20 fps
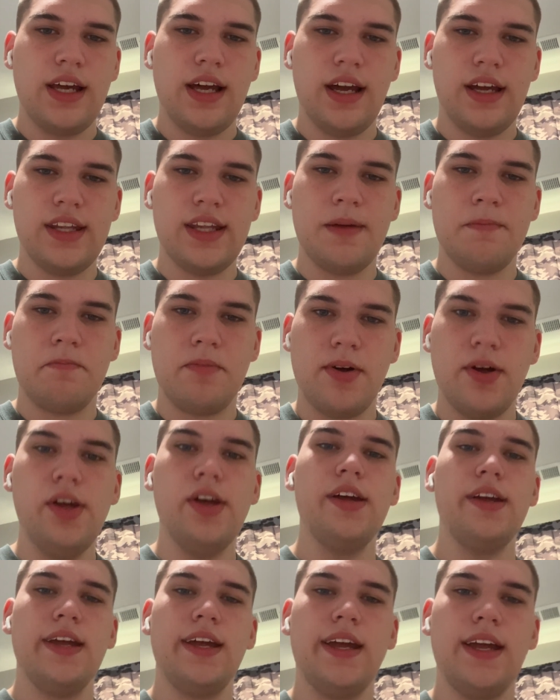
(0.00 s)
And then
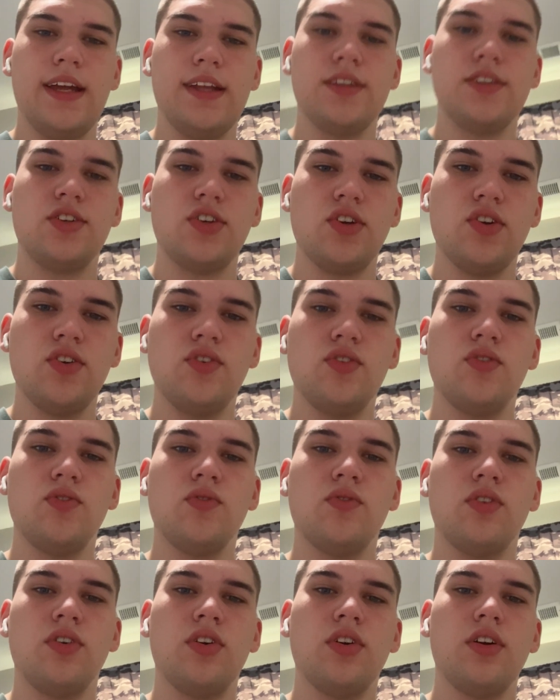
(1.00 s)
put
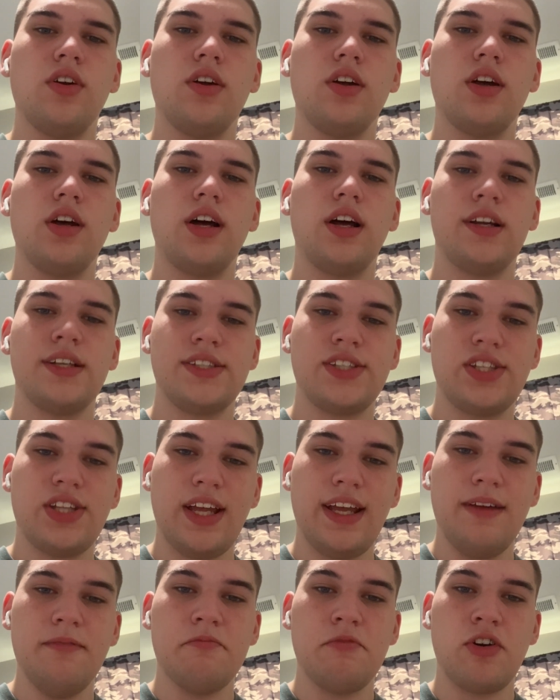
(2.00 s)
into a
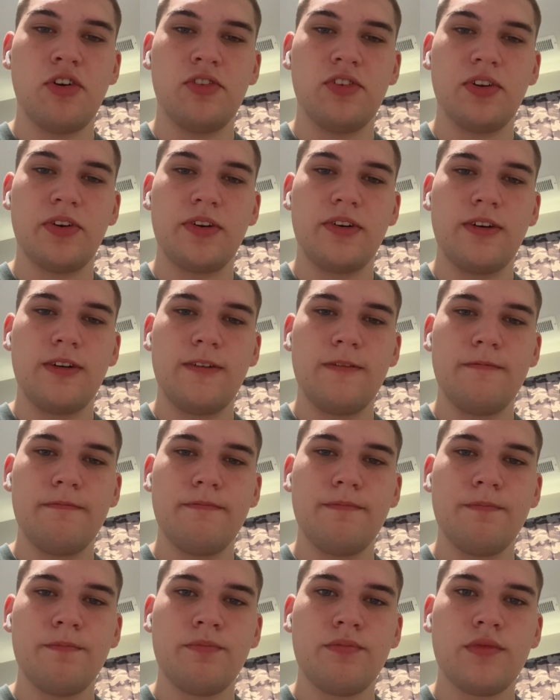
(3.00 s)
steamroller.
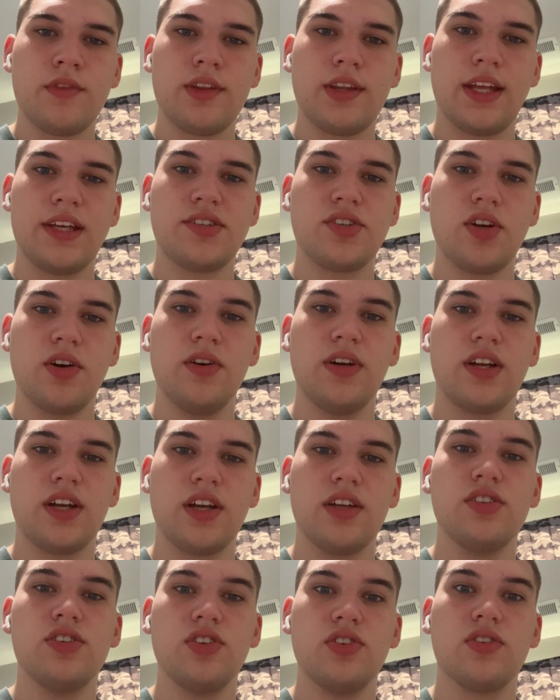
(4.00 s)
That's so he
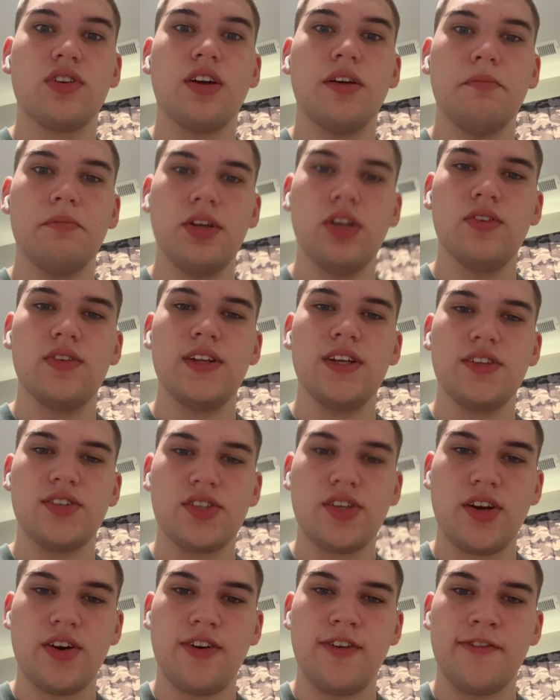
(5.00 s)
could do community
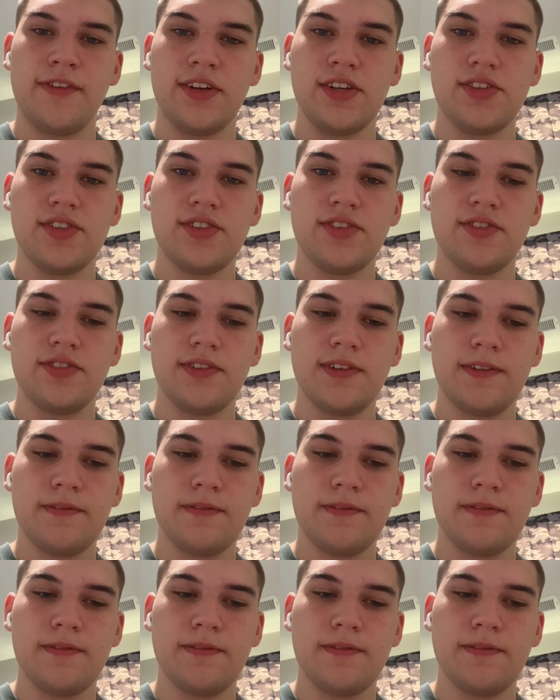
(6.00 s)
service.